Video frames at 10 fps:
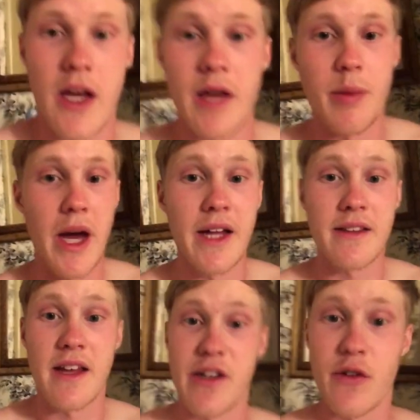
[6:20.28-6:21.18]
Hey,
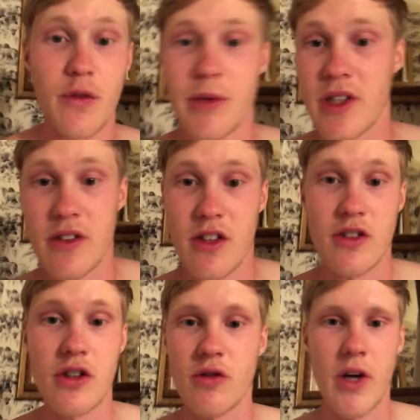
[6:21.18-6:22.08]
Pat. Thank you for being
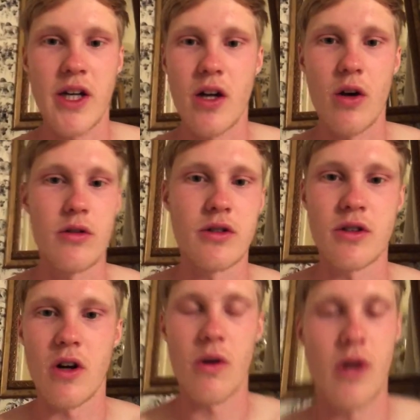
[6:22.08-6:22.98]
such a great coach.
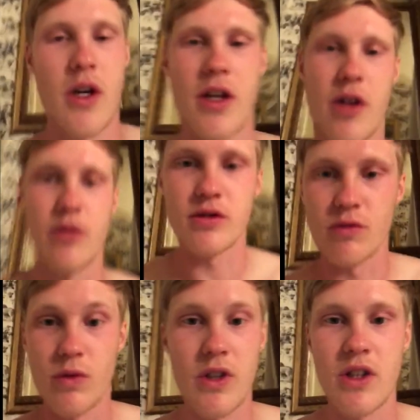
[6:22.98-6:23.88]
You know, it was
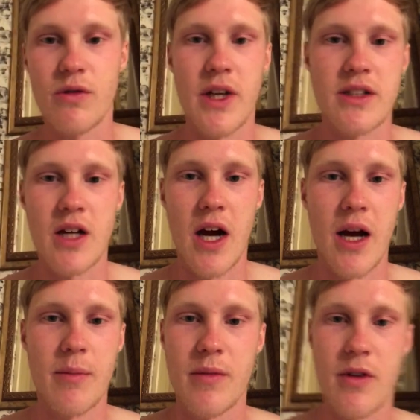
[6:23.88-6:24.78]
a really great
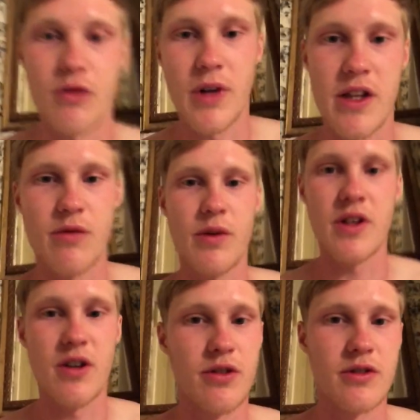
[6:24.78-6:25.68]
time, a great three
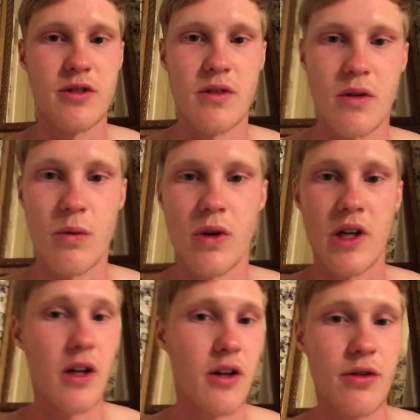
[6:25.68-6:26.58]
years
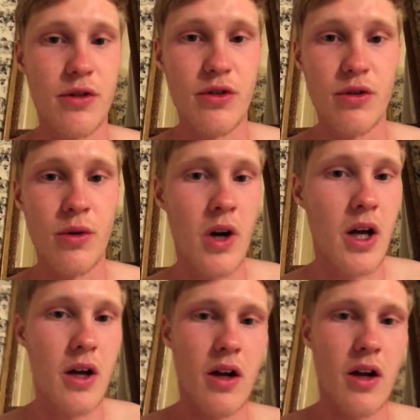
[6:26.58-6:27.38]
working under you.